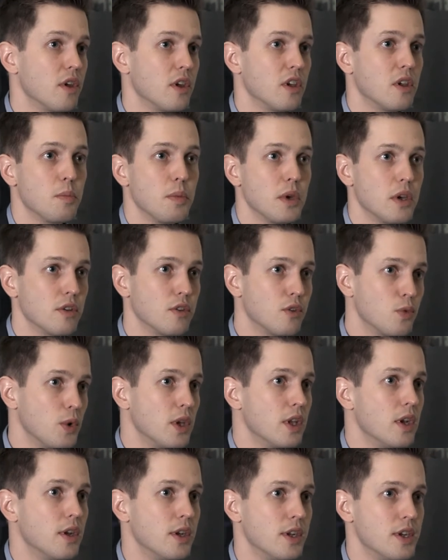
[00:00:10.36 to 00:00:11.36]
think, because
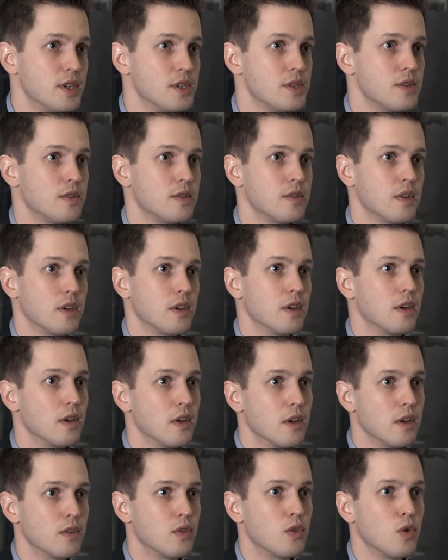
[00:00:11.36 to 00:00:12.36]
Sweden is
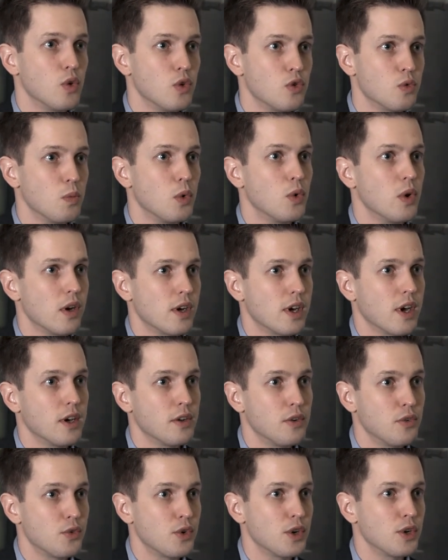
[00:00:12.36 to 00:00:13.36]
too small a
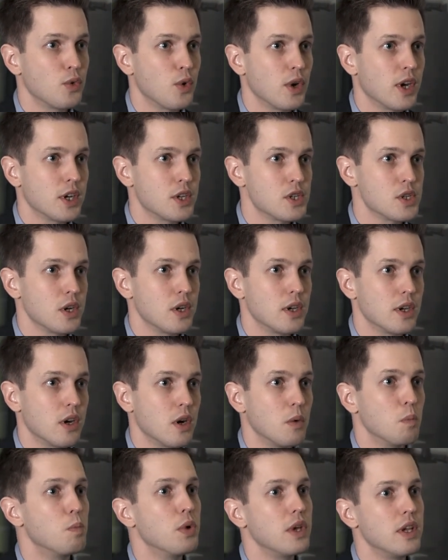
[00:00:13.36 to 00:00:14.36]
country to actually
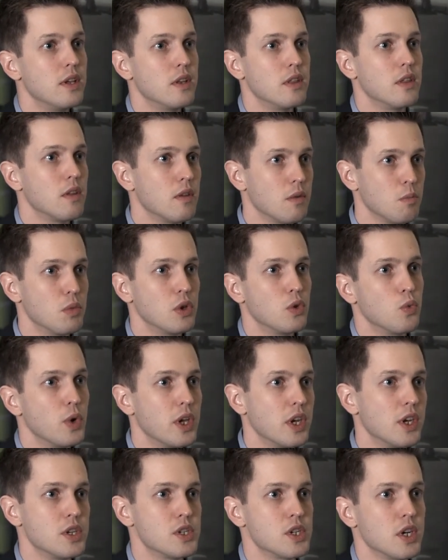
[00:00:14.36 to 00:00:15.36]
compete
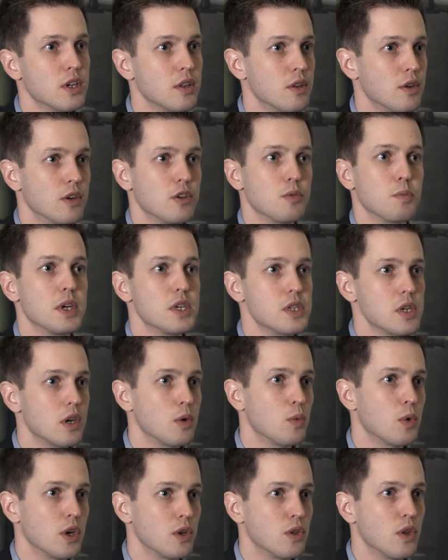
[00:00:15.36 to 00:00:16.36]
between each other, especially
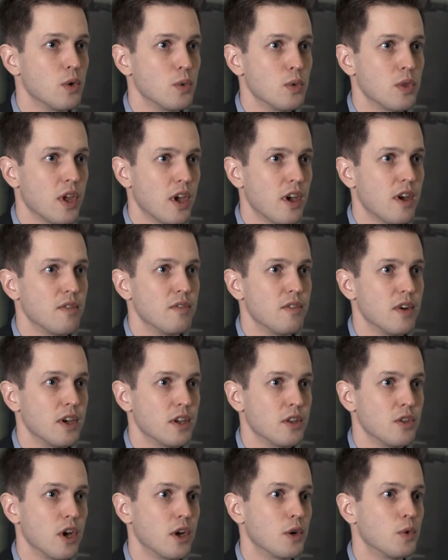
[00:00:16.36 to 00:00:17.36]
where you don't have
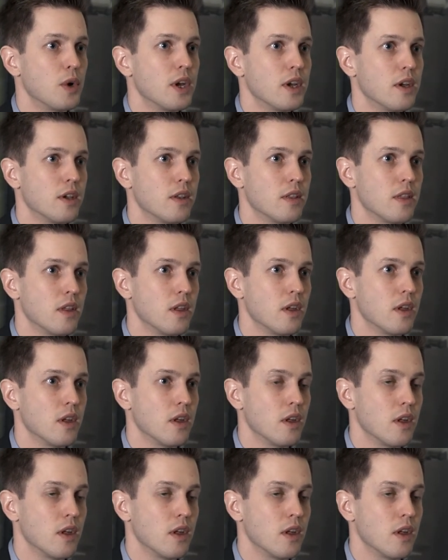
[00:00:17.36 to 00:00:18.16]
a direct